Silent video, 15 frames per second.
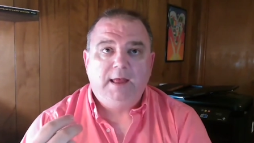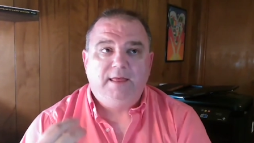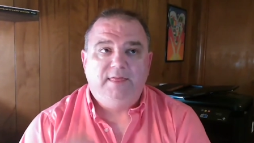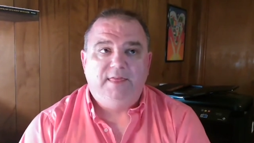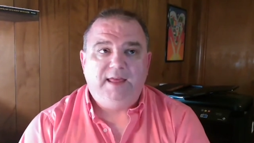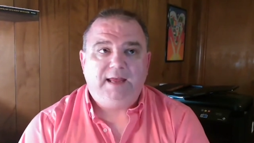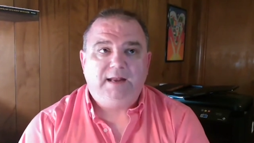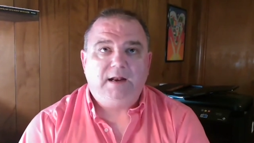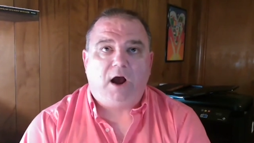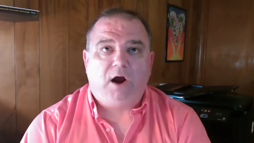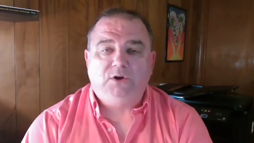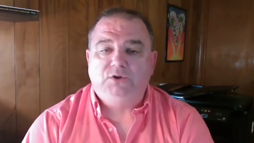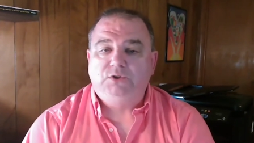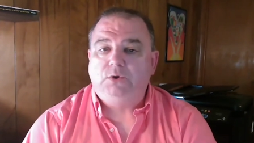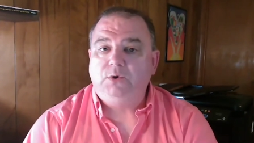Then
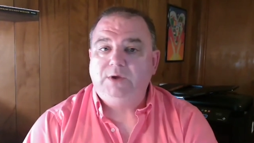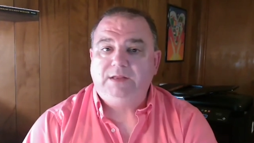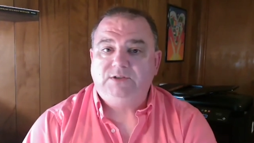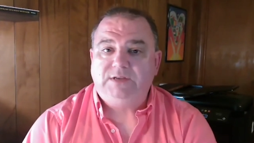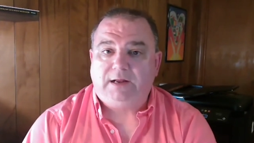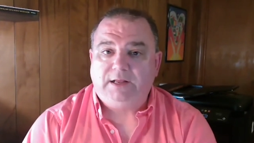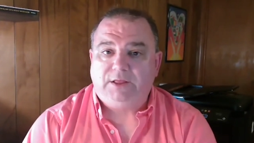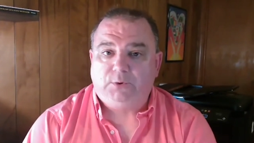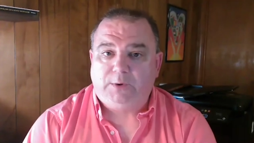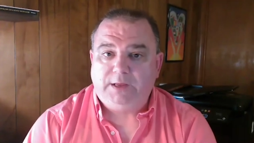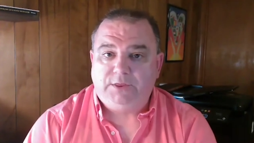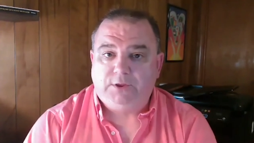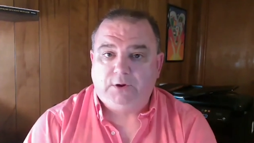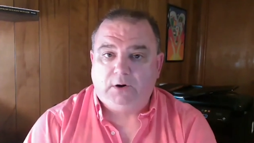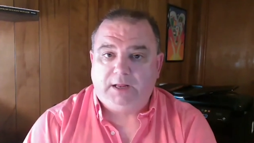our school gets out at
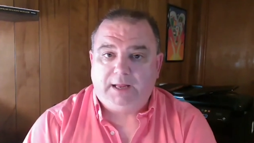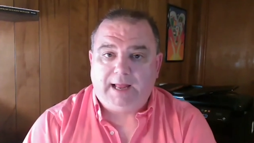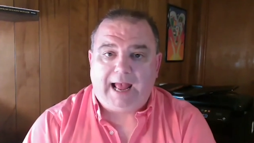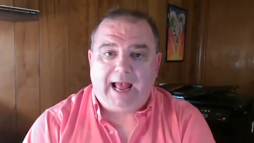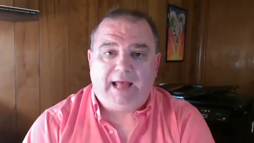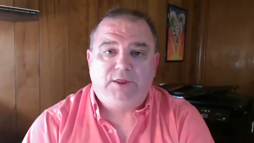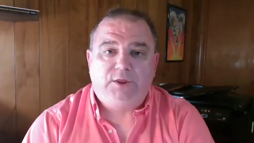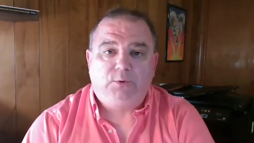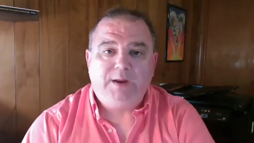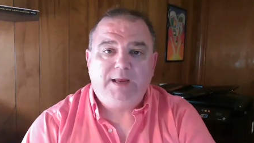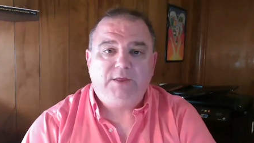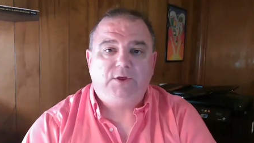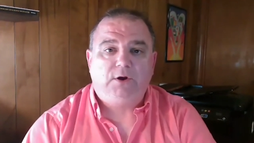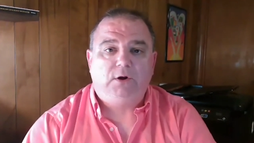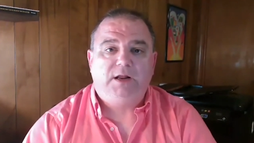3:30. At
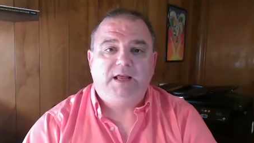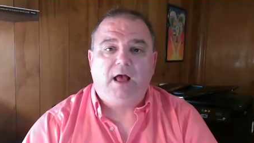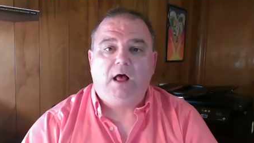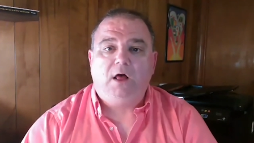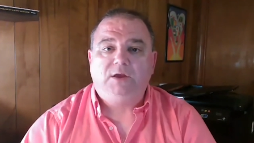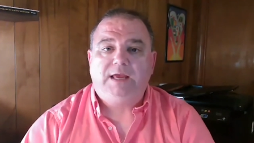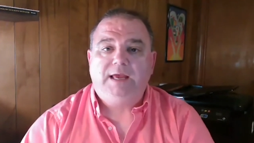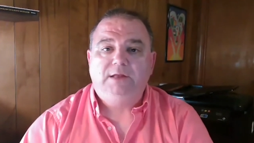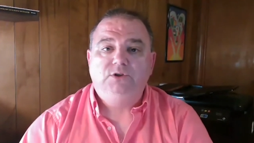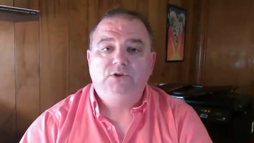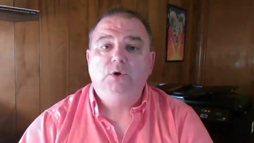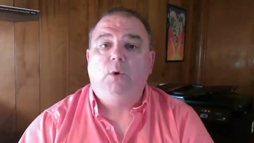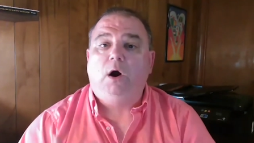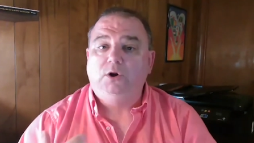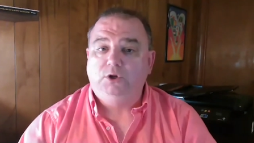3:30, all kids
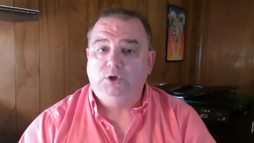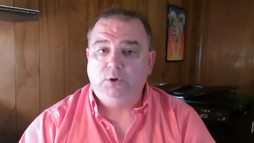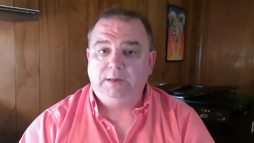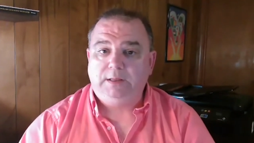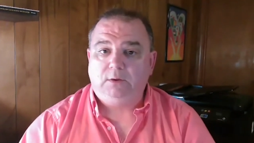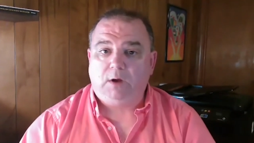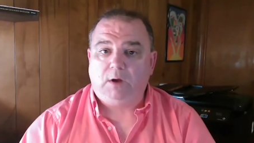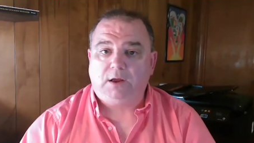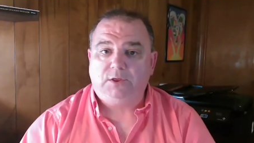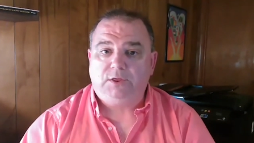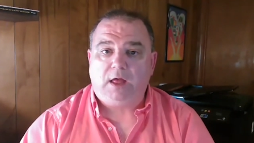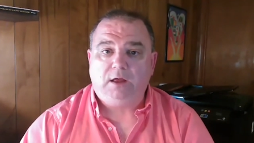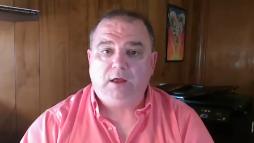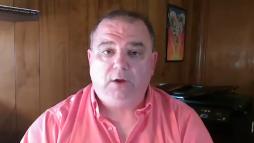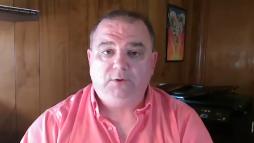who are doing the
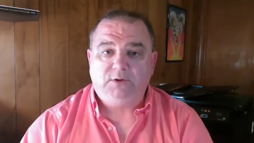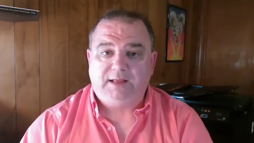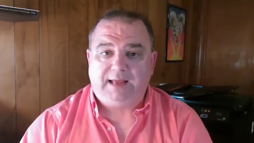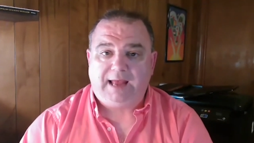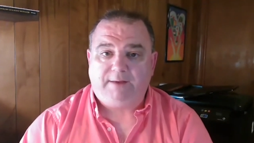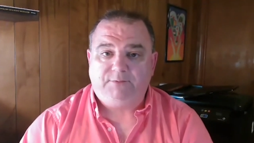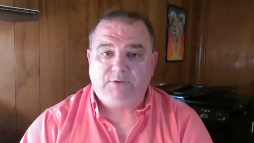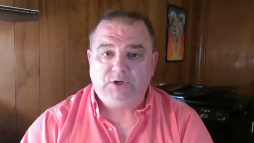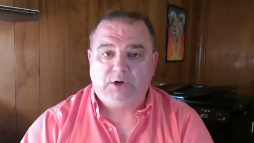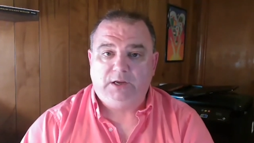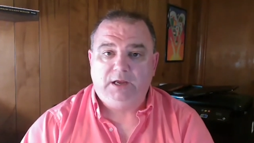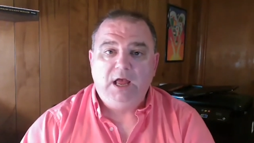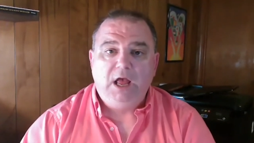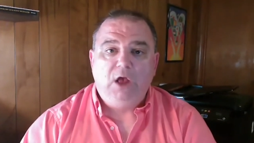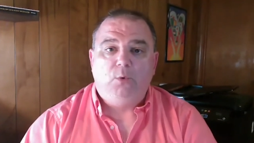rockathon go to the
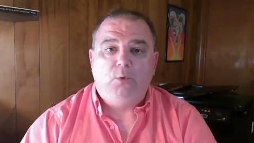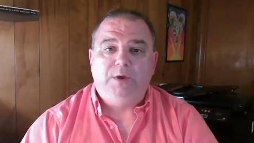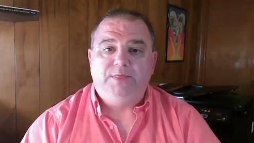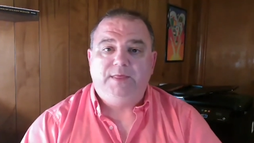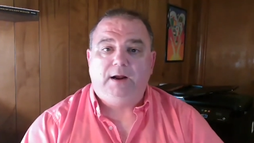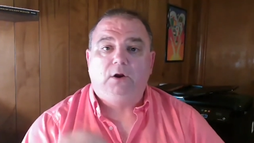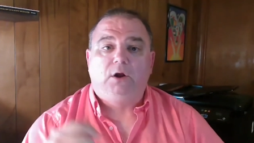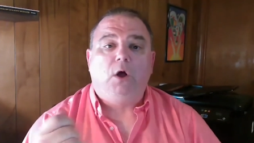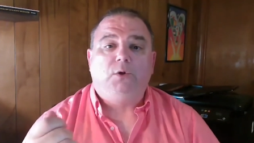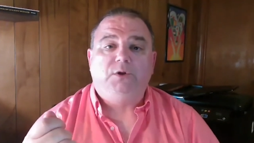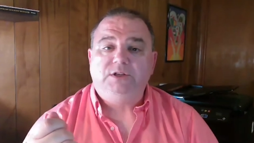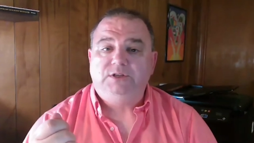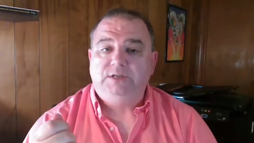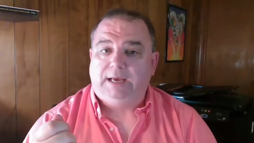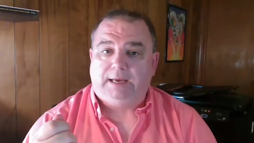cafeteria with their
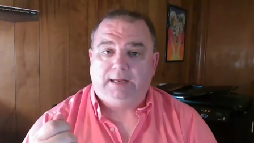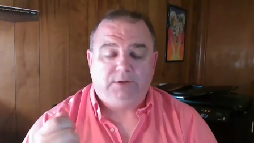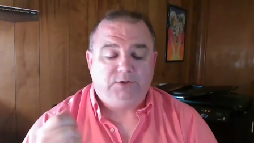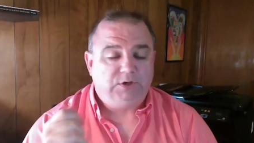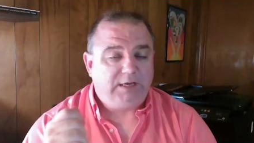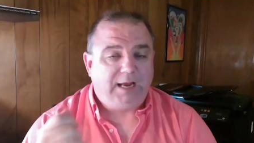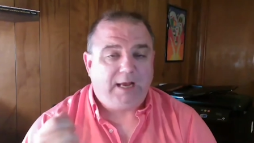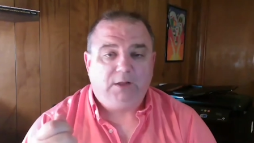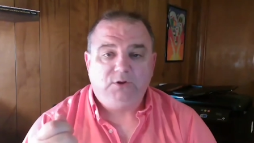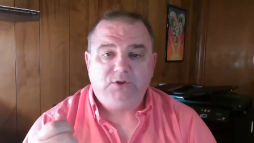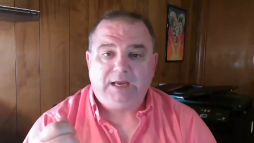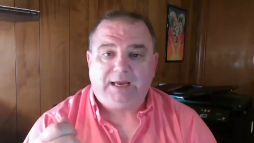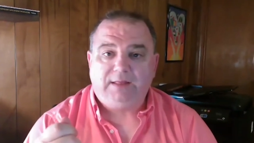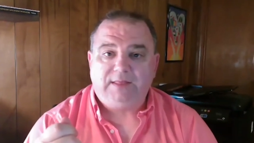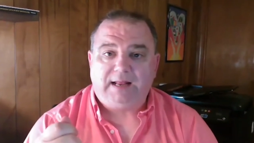golden ticket. It's a yellow
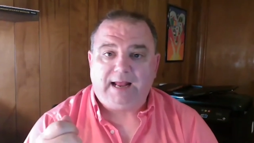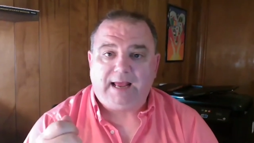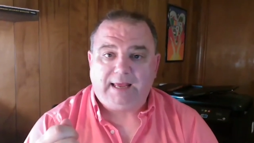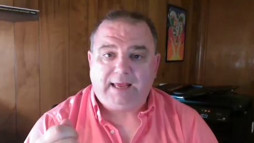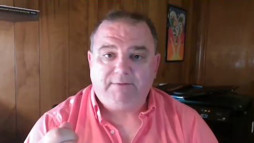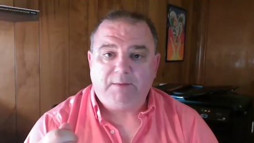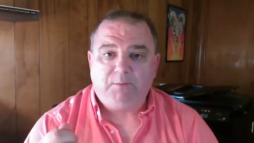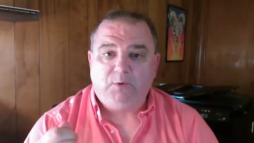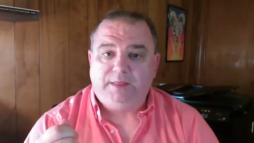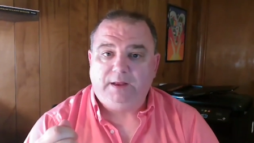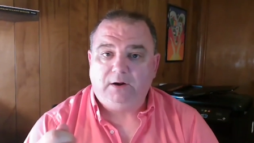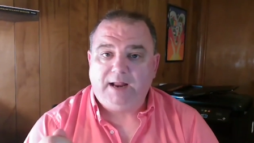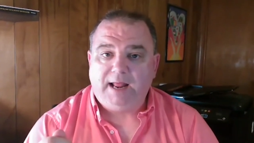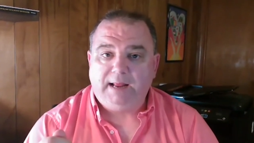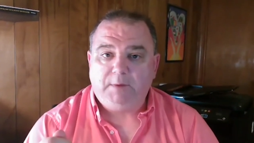ticket that I give them with
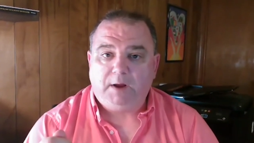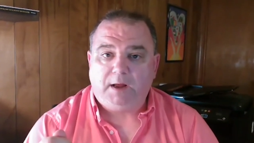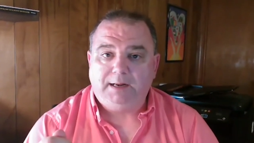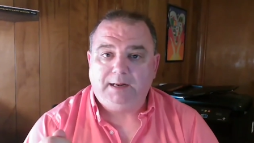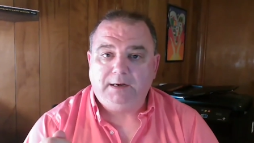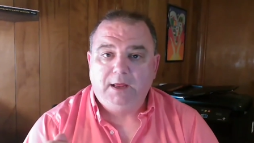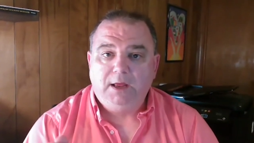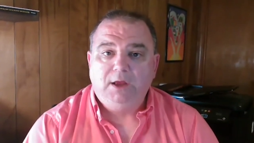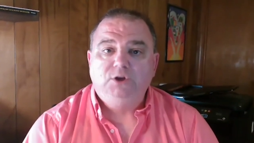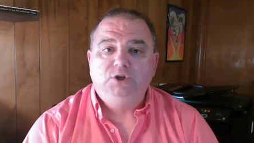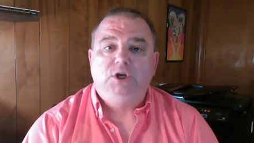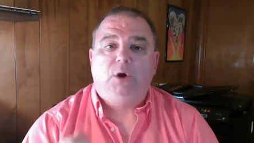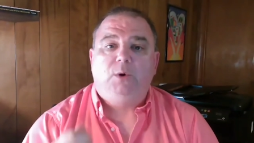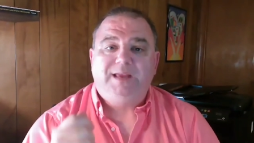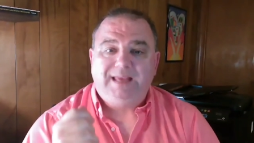their name on it,
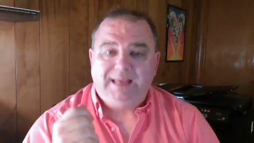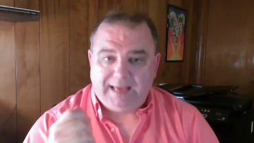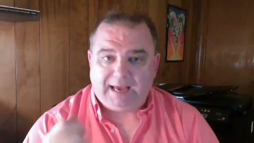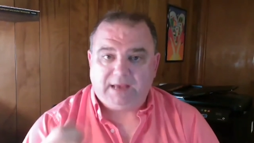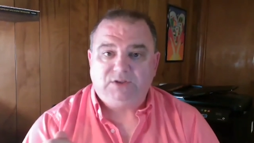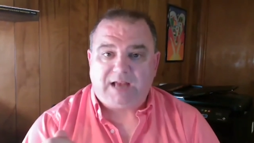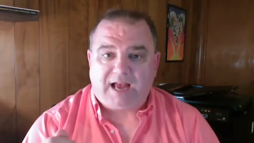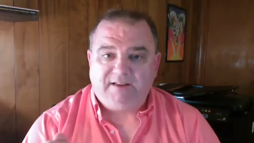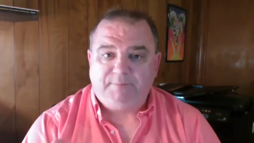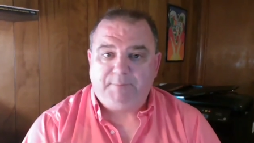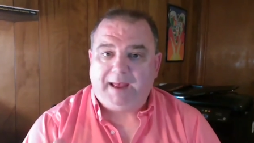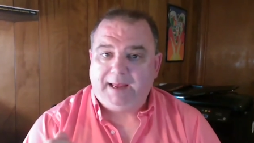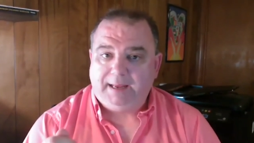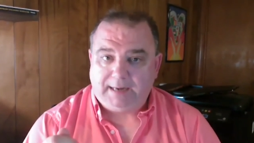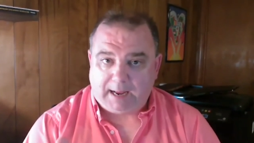showing yes, I have
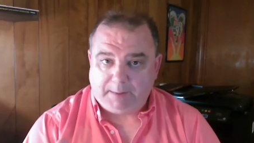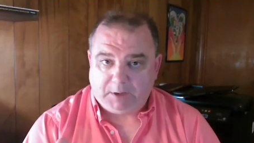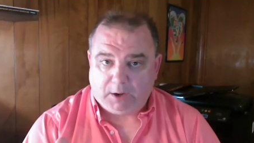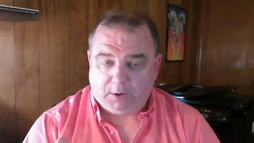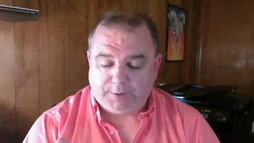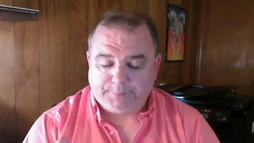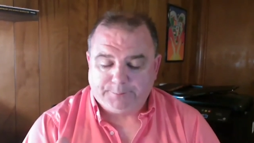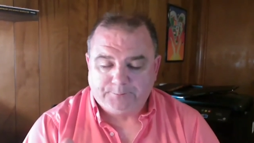paid, I'm going.